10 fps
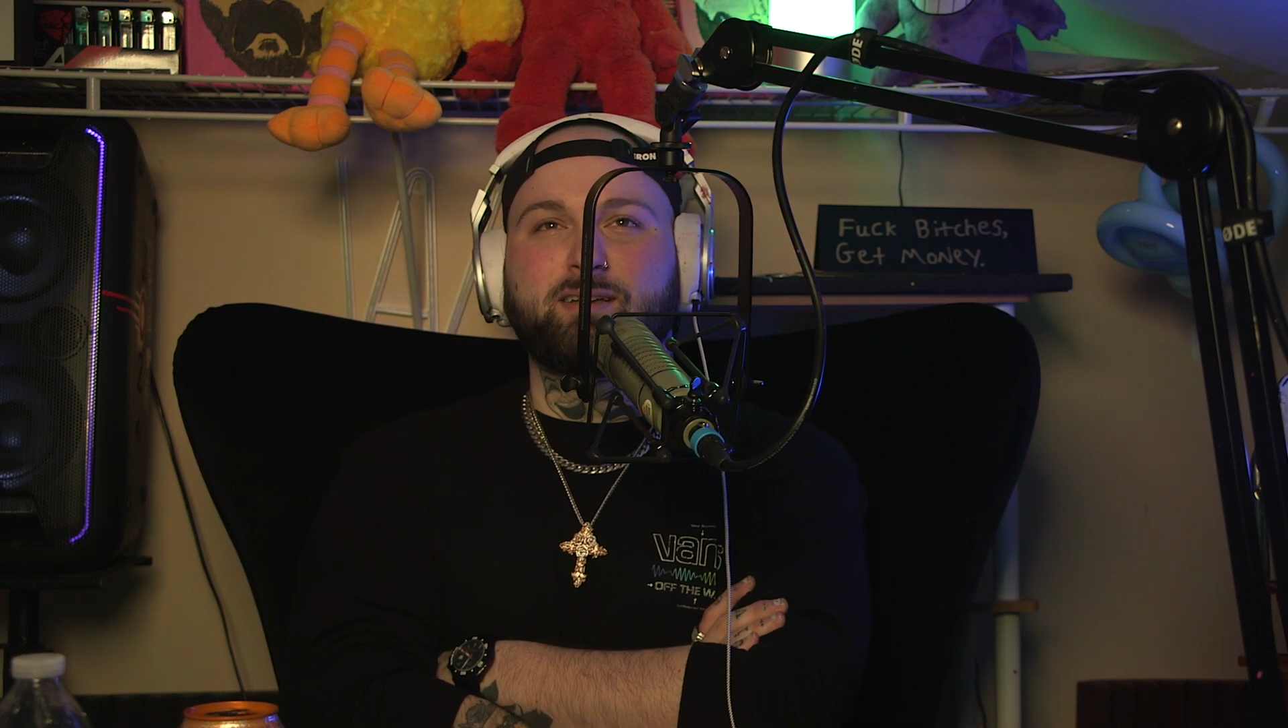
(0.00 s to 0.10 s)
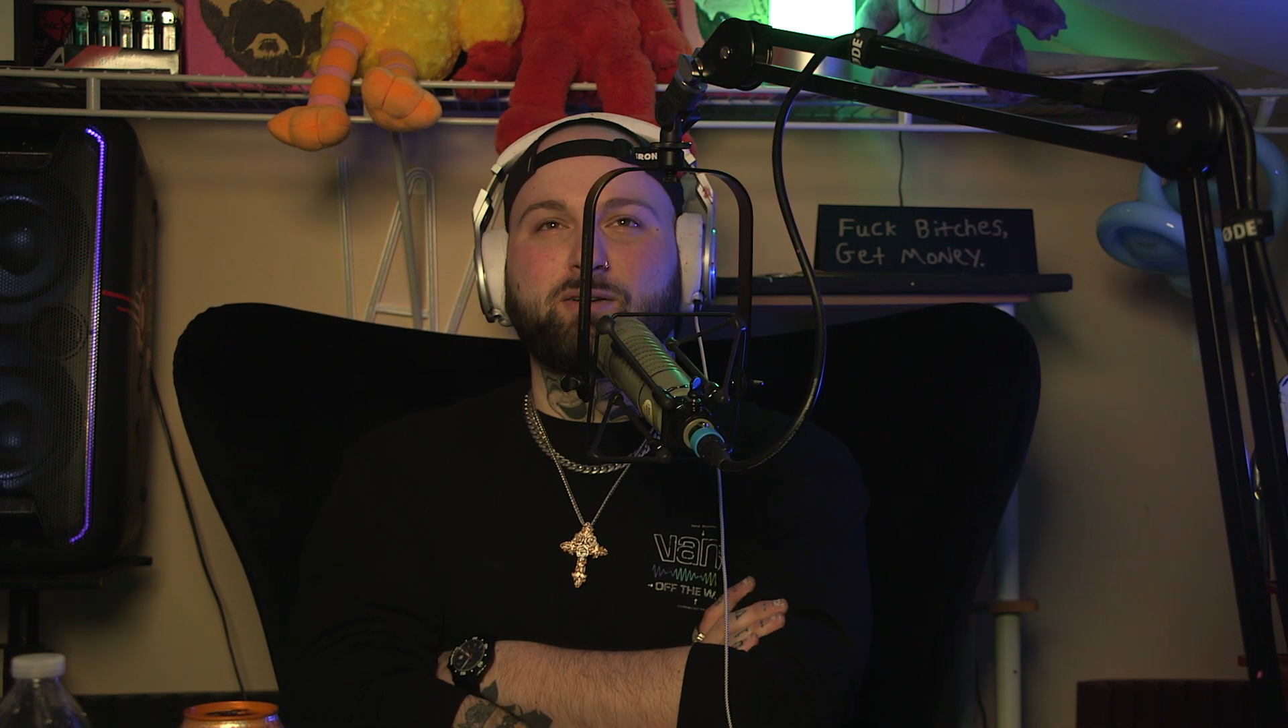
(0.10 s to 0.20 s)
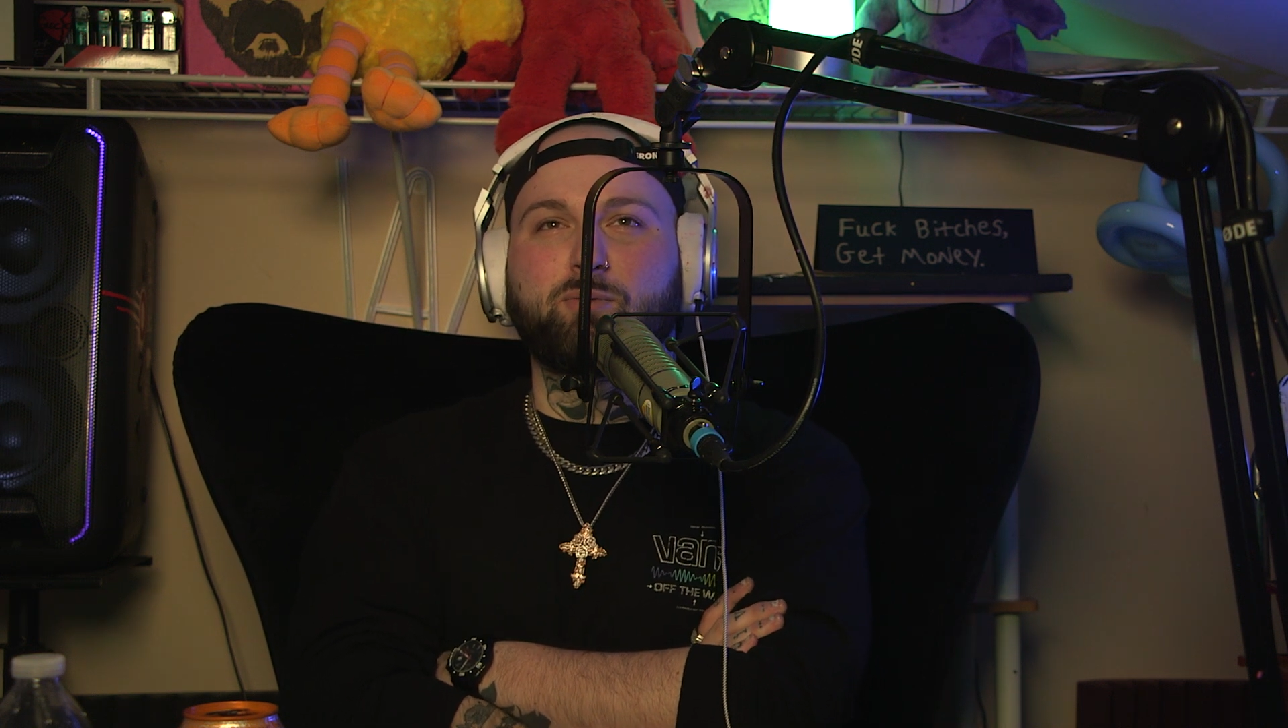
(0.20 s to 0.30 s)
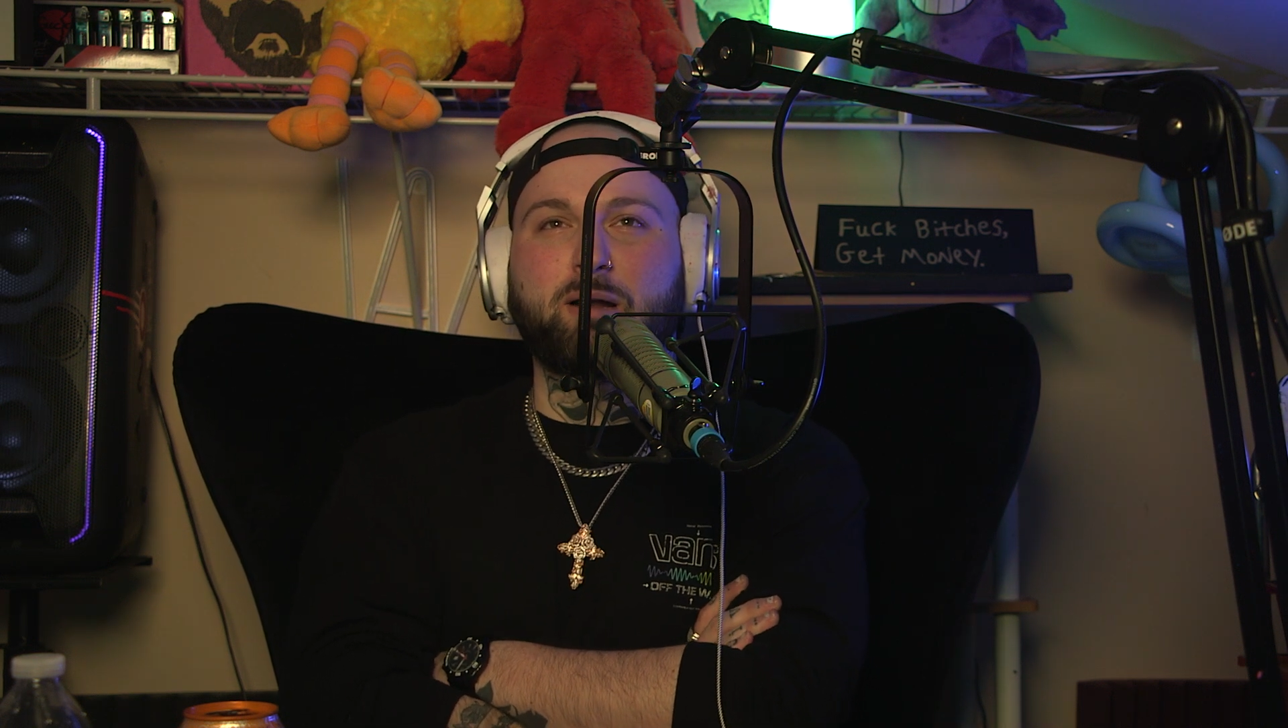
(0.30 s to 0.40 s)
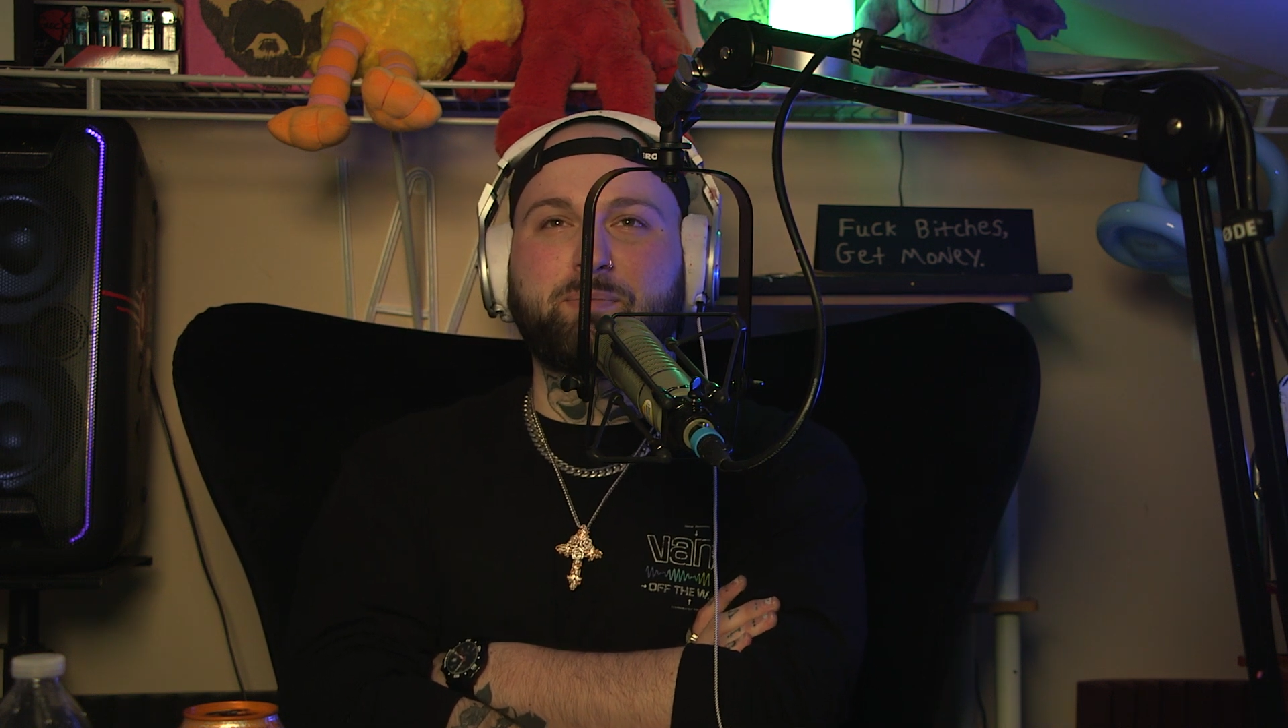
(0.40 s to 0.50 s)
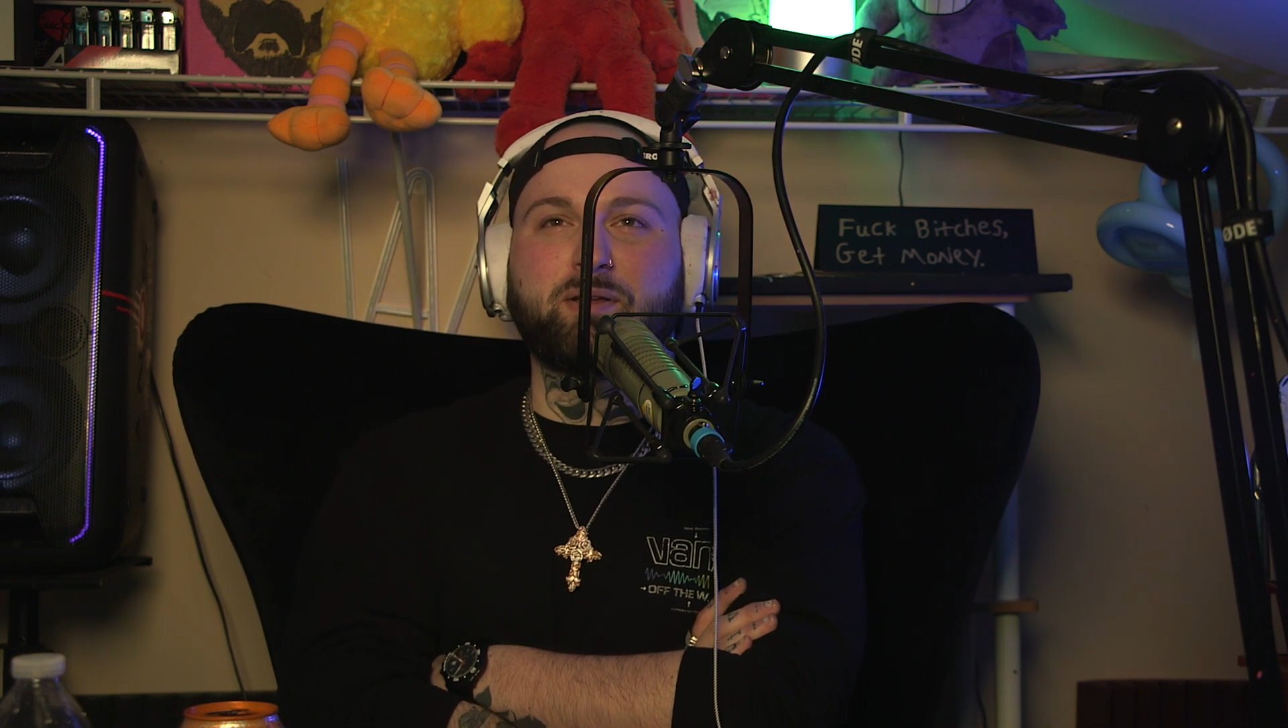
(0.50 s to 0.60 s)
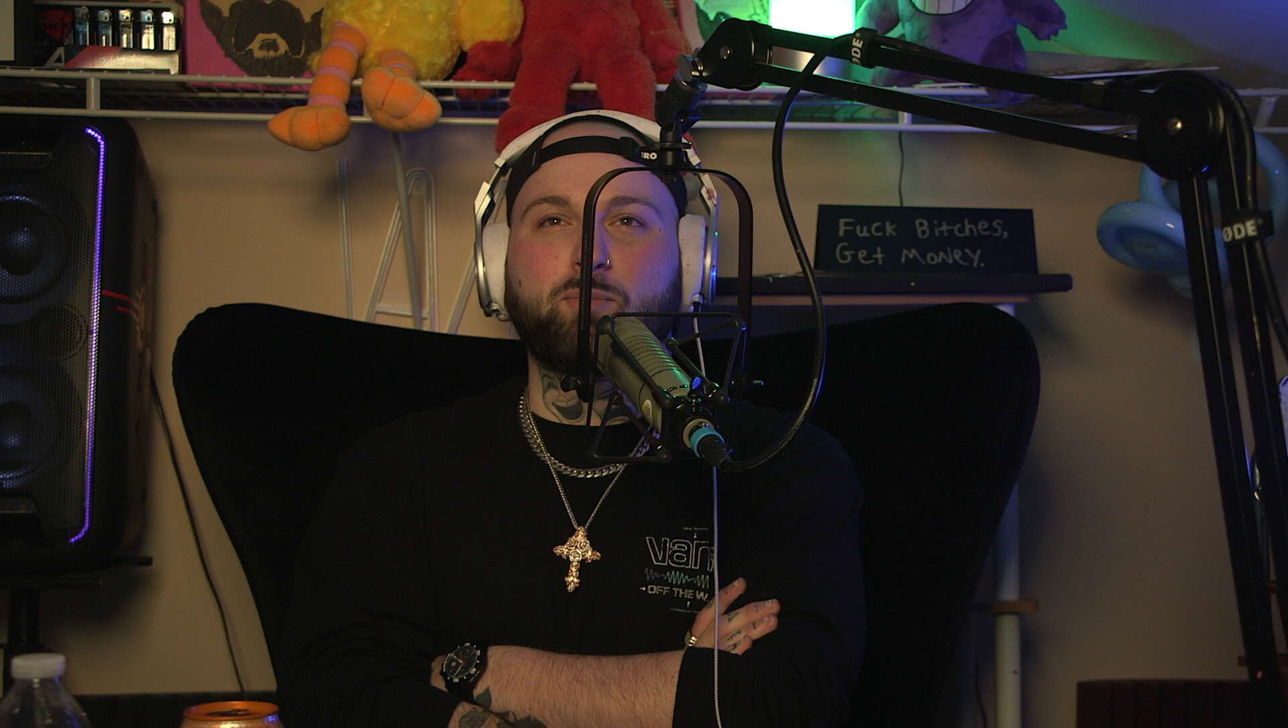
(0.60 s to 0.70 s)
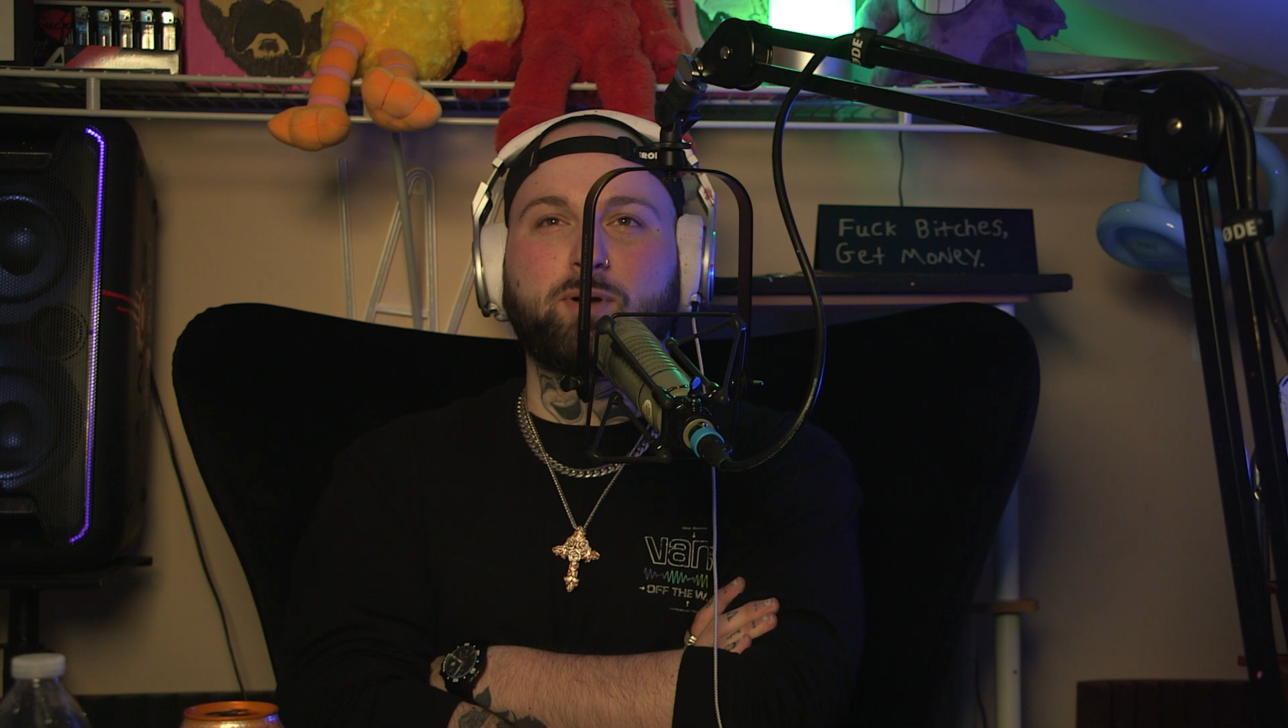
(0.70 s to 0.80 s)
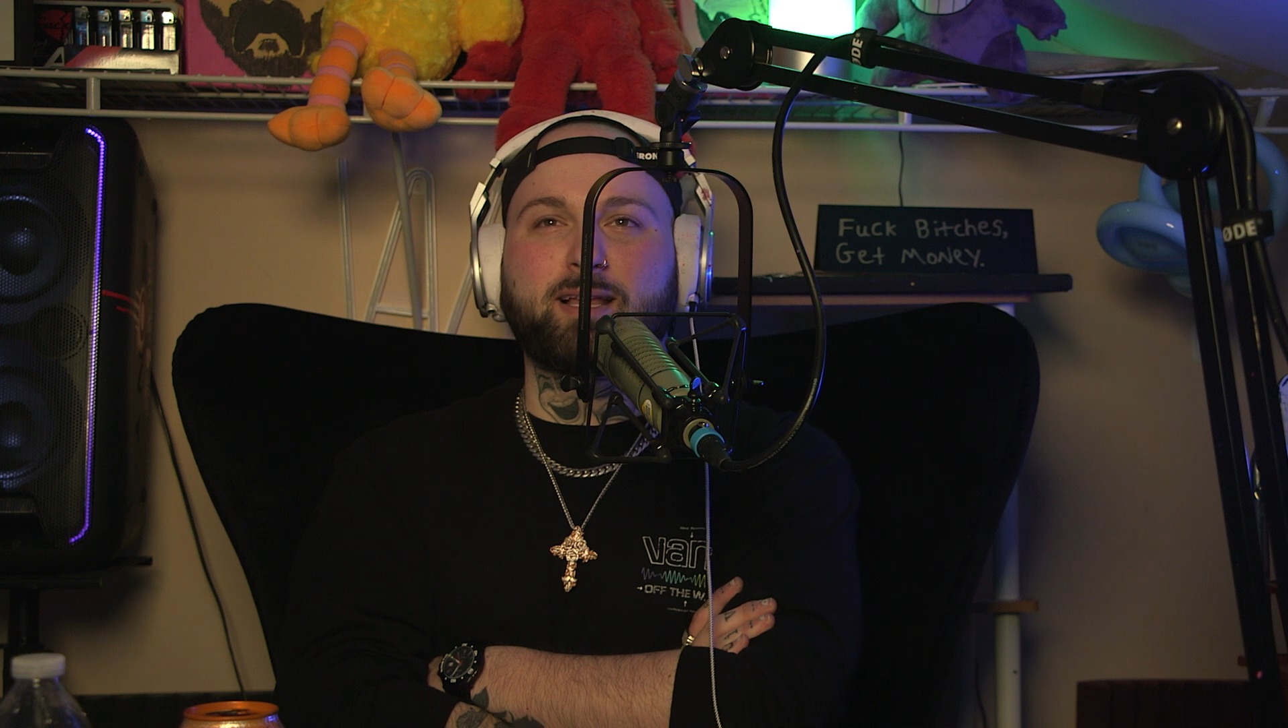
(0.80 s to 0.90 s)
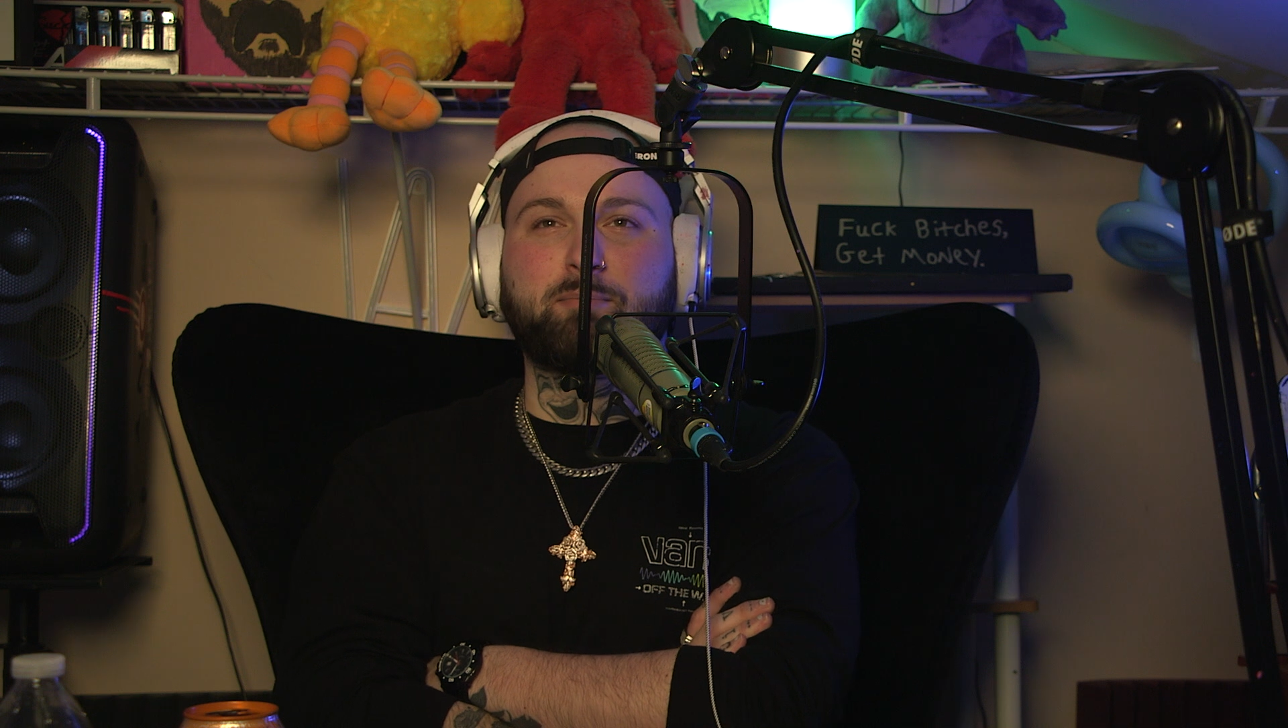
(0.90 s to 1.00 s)
went up there
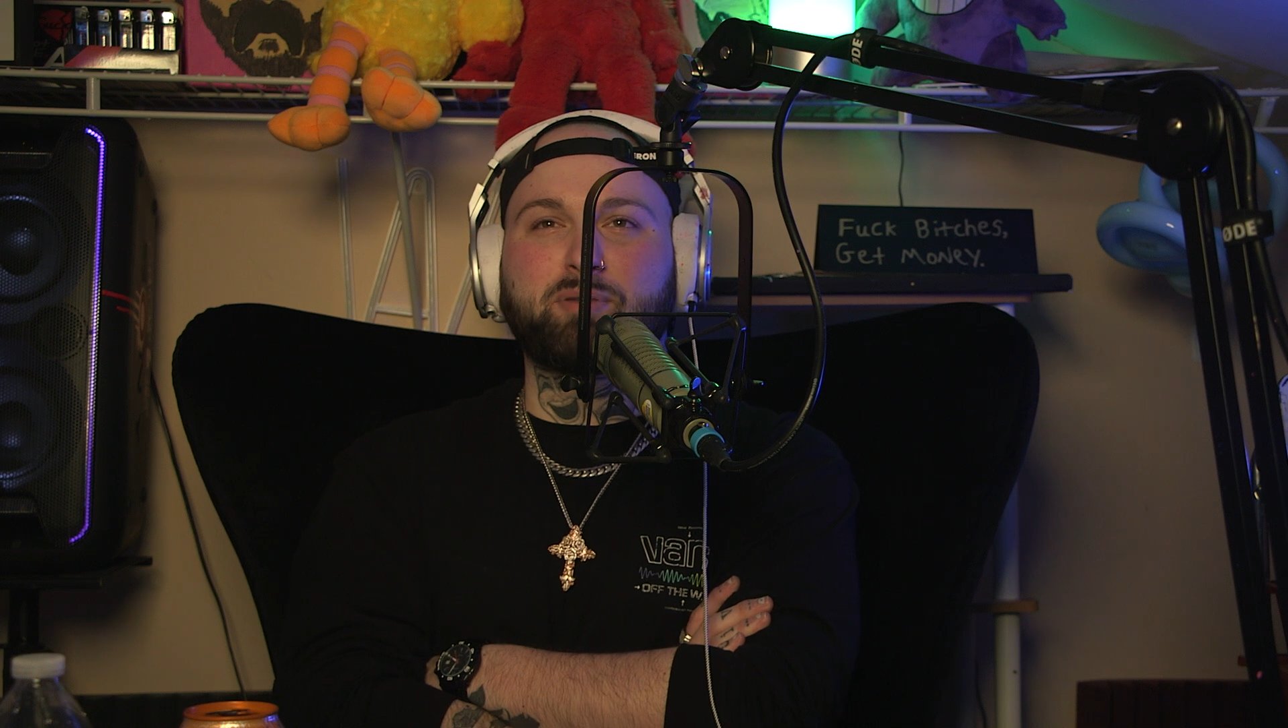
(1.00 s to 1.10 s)
more like